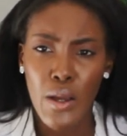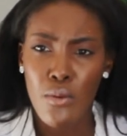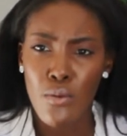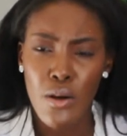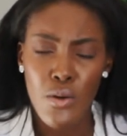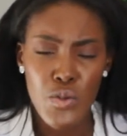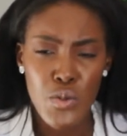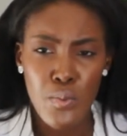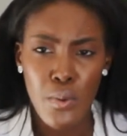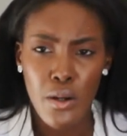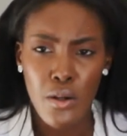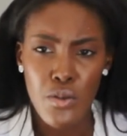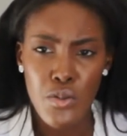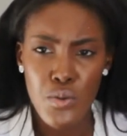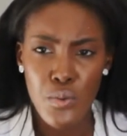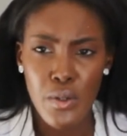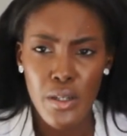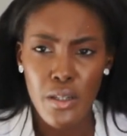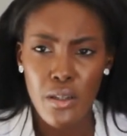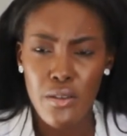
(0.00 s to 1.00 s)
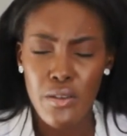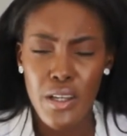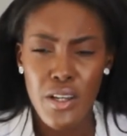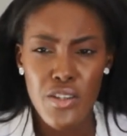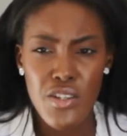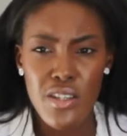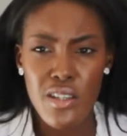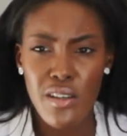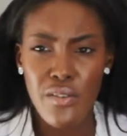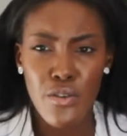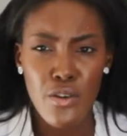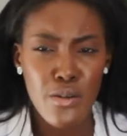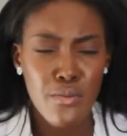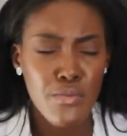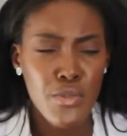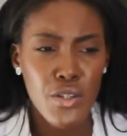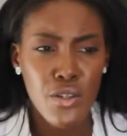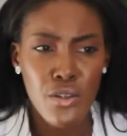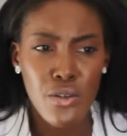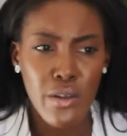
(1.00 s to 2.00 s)
white rose petals real, and they deliver
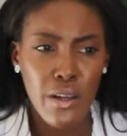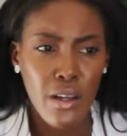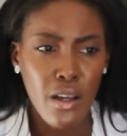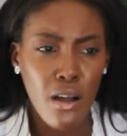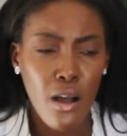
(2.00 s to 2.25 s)
them to you